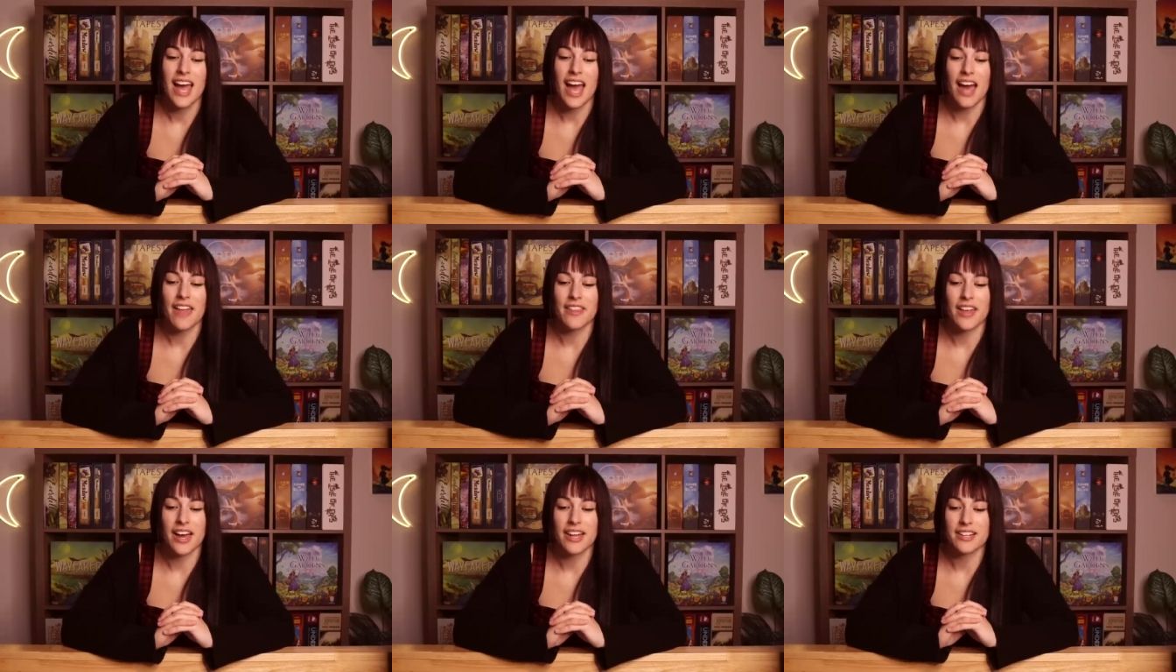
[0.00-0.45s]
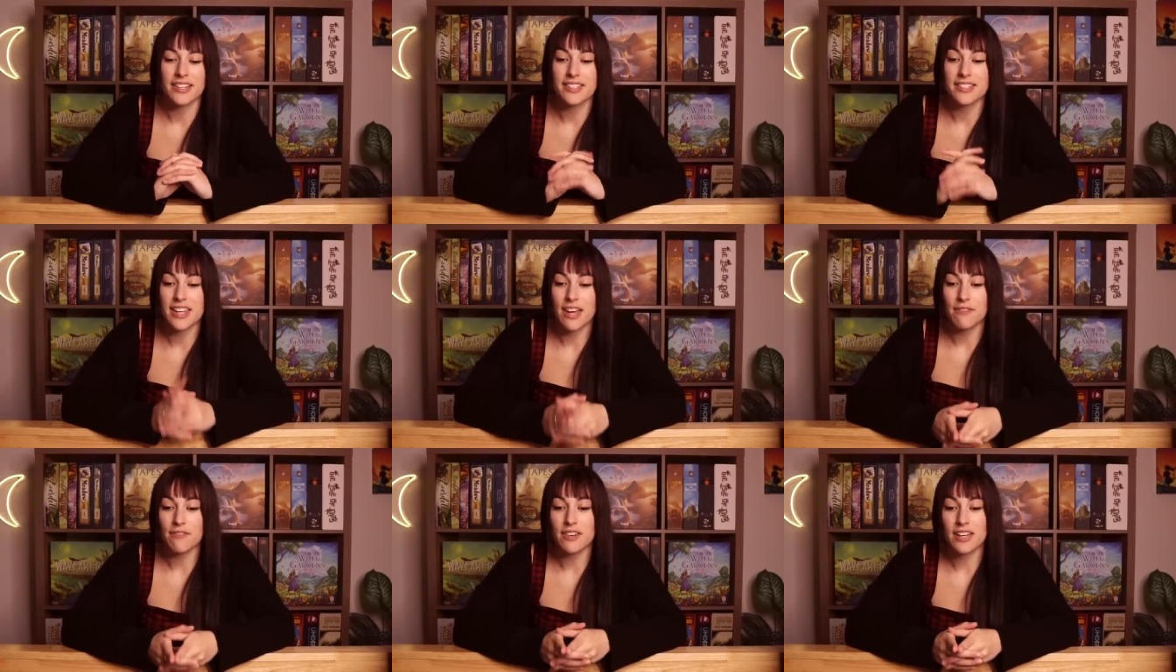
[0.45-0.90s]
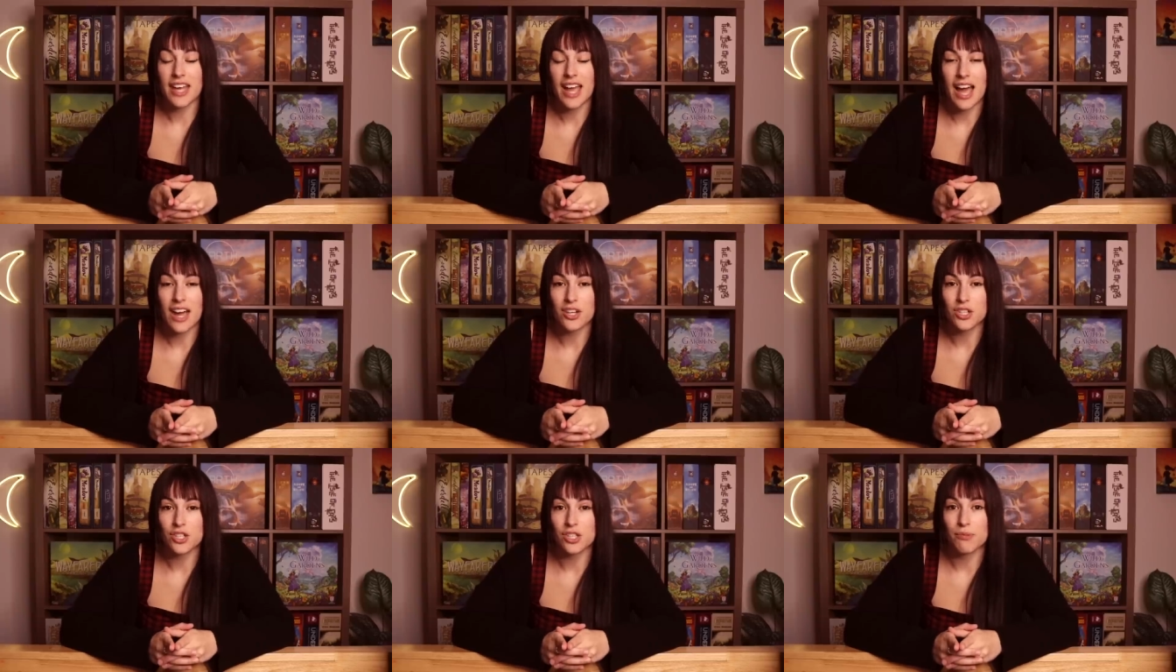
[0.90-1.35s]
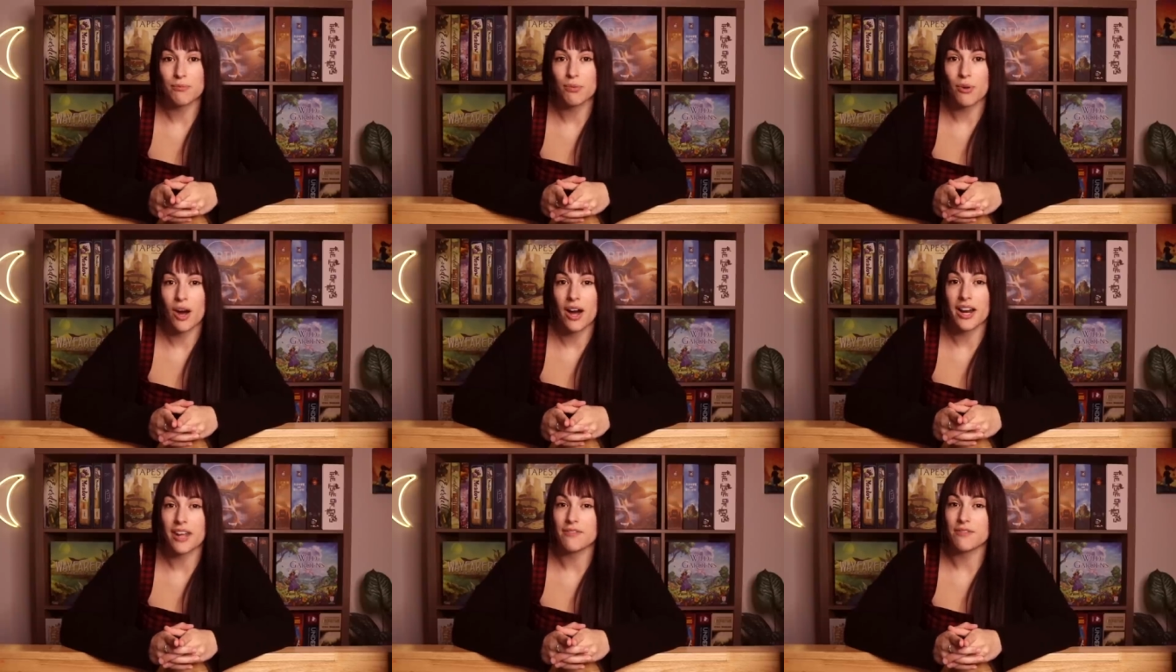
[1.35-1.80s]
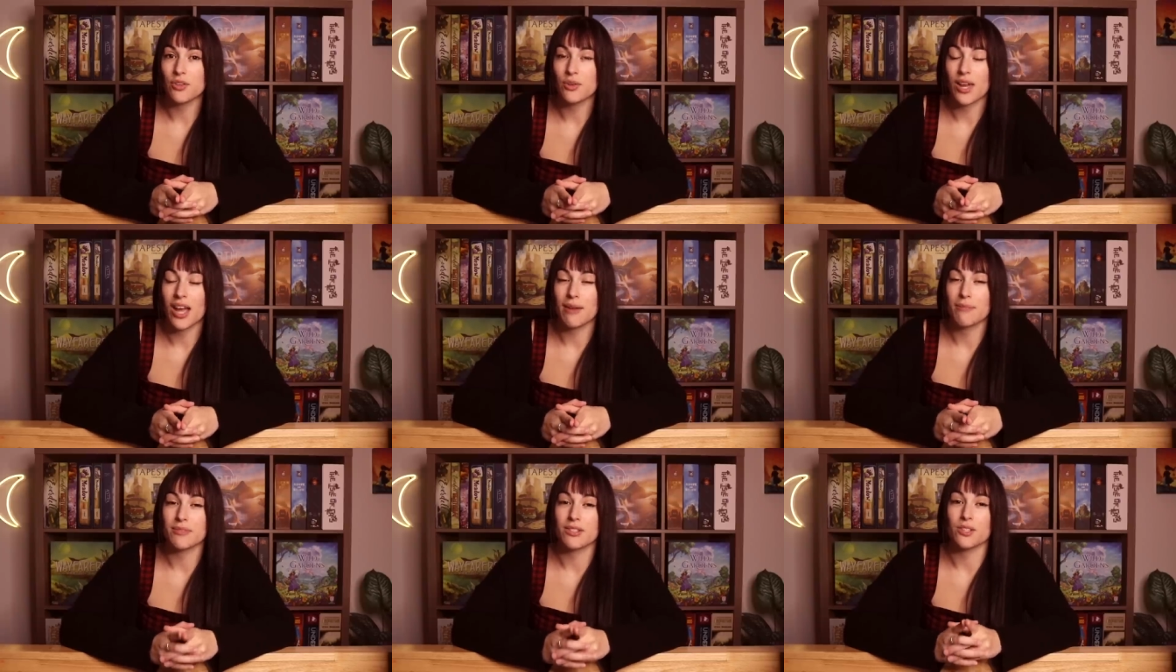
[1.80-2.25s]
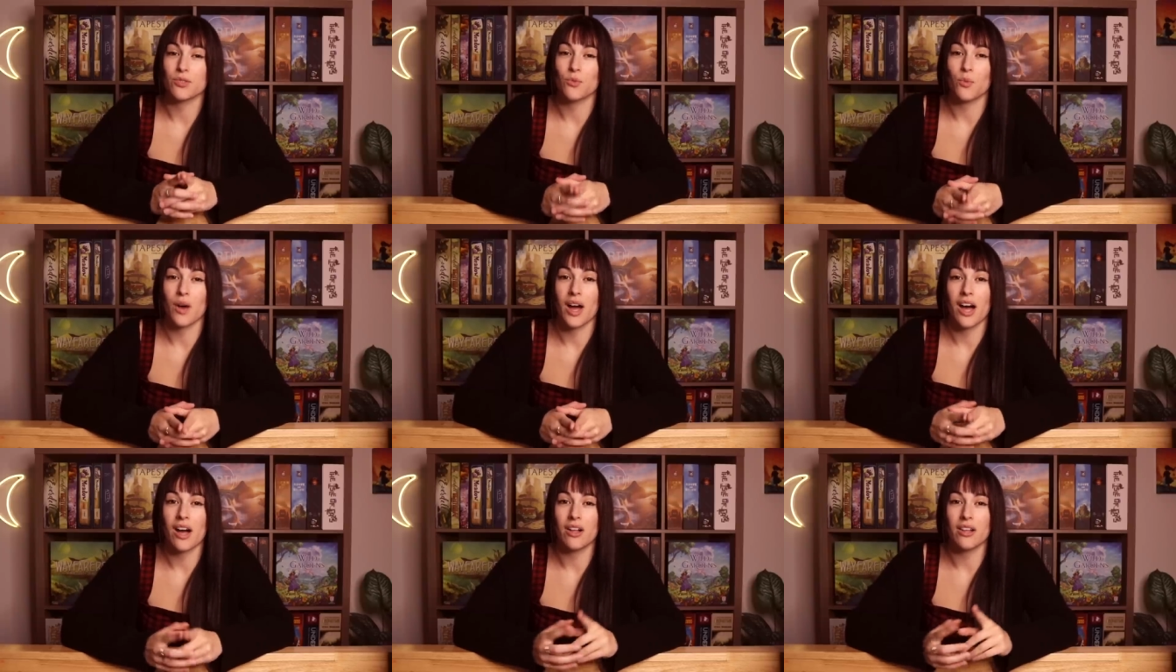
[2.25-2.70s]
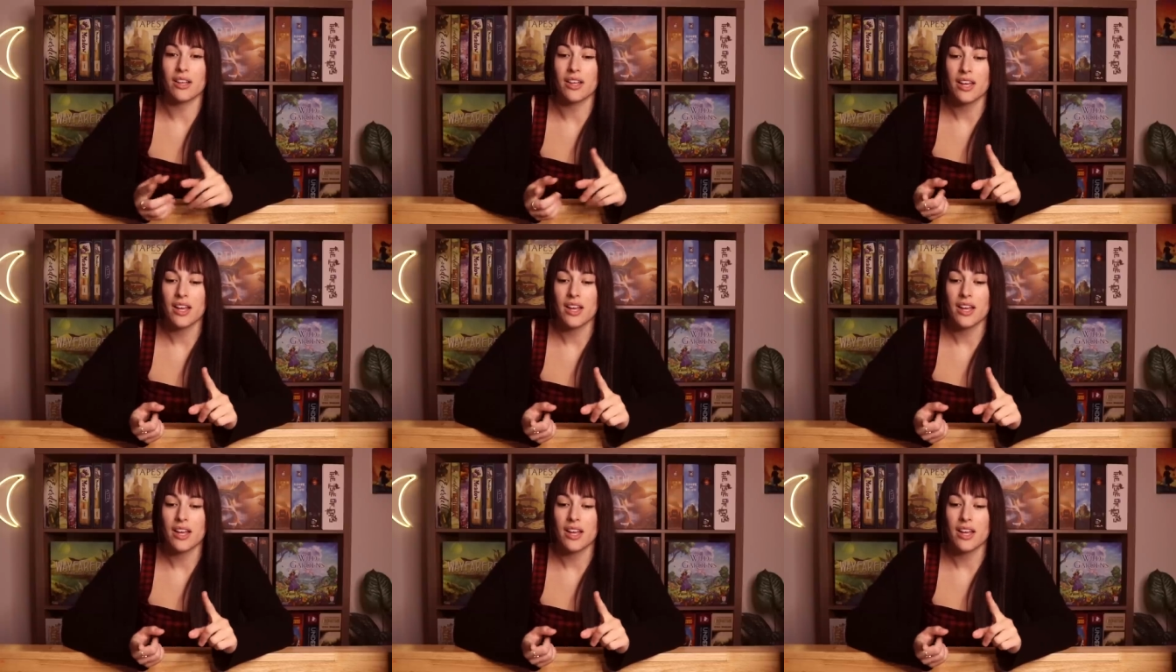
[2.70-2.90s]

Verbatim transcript: And then Stephanie actually brought a few games as well.